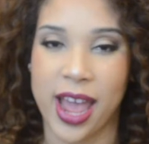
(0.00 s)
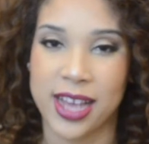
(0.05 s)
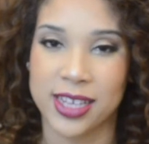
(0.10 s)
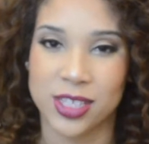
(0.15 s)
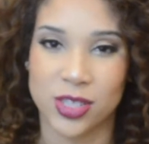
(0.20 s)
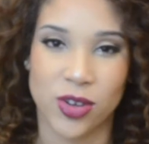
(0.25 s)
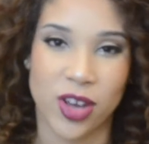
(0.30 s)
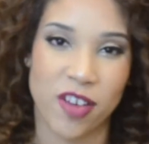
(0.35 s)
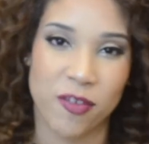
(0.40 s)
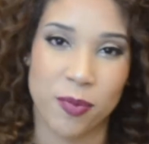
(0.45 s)
I
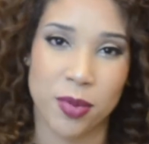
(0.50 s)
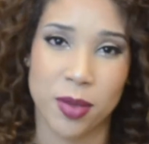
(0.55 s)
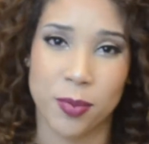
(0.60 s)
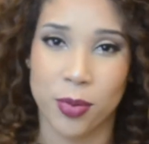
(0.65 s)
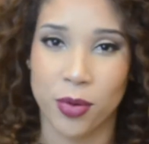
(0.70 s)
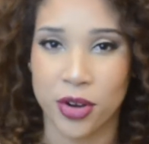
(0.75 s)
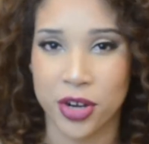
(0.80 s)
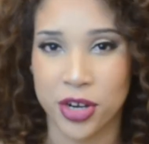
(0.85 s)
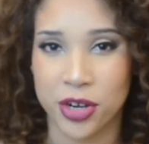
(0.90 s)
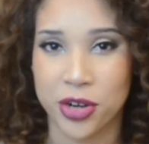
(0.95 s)
still have
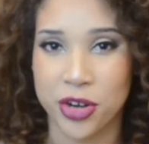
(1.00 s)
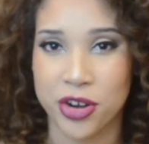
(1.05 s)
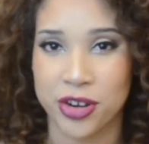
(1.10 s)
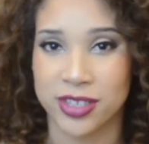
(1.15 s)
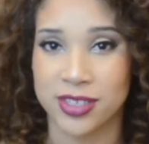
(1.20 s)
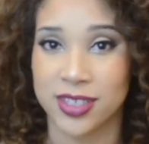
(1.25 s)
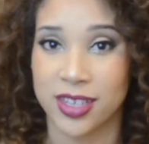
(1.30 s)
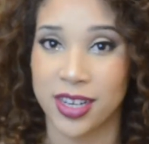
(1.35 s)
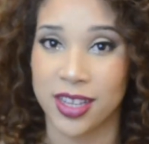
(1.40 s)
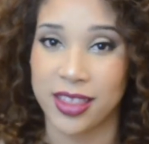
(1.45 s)
people here in New
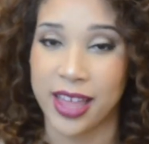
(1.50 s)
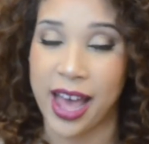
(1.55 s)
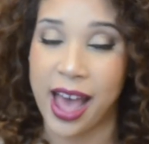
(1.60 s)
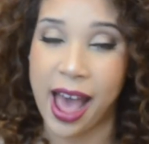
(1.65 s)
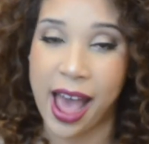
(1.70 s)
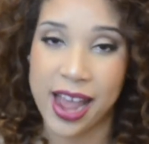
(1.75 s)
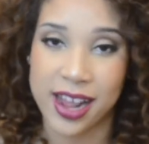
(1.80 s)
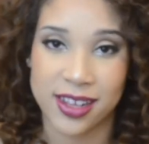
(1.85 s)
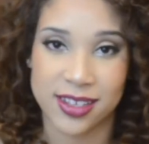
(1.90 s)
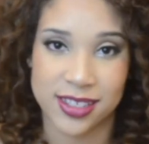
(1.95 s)
York City that
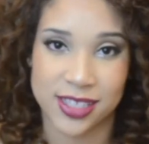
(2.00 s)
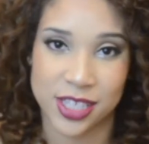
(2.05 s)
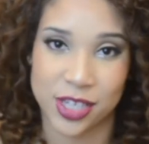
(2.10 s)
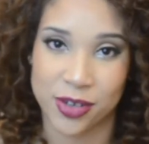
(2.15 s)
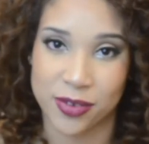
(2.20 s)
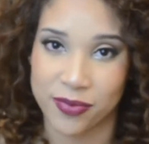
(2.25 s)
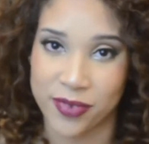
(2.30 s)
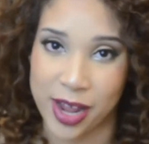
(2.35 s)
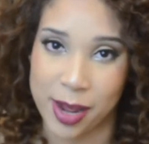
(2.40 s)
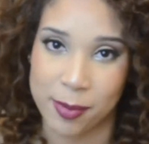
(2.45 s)
I
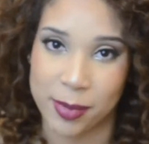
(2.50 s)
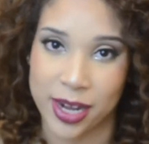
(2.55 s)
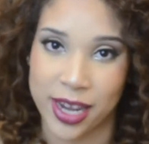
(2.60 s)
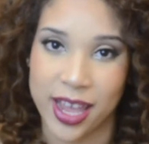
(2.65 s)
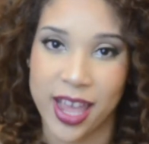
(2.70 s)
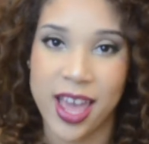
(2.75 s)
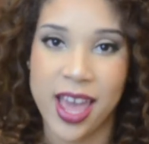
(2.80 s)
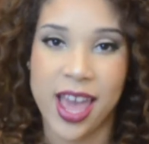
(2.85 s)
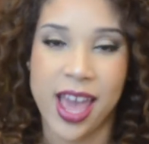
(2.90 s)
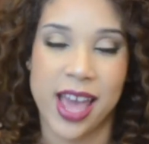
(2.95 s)
consider
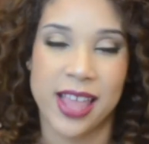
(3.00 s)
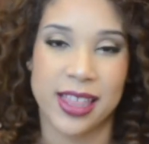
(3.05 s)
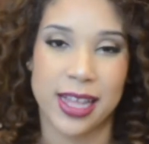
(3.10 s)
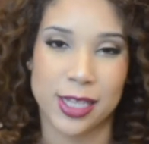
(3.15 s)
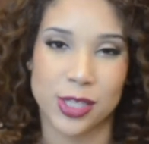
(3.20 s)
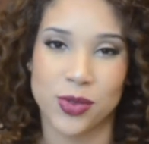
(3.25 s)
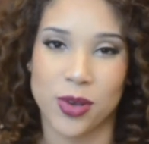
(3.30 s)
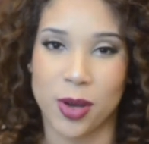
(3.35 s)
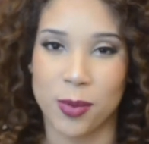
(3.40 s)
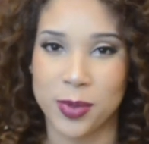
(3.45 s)
family, and
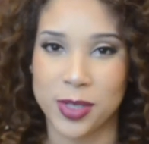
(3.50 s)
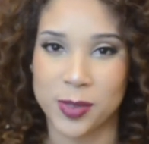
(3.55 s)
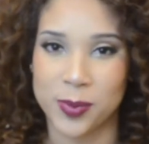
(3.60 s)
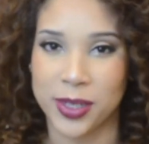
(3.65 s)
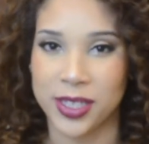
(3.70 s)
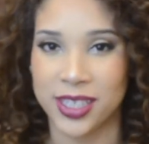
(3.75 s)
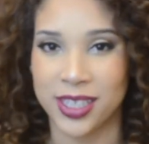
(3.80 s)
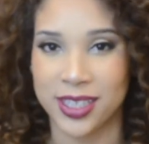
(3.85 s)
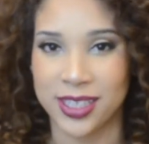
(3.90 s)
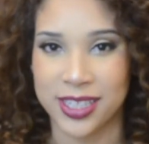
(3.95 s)
that's who I'll be
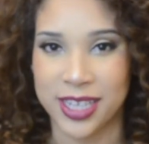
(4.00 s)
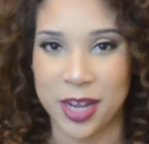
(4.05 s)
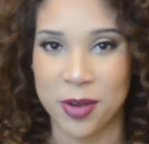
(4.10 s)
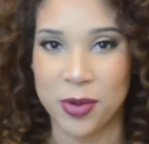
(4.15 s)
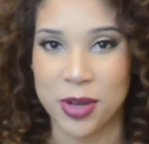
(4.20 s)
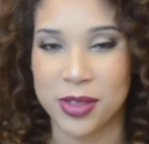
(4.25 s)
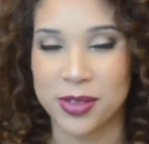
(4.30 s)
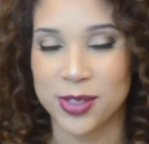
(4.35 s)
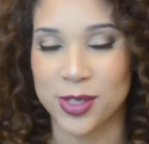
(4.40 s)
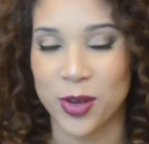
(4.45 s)
spending the day with.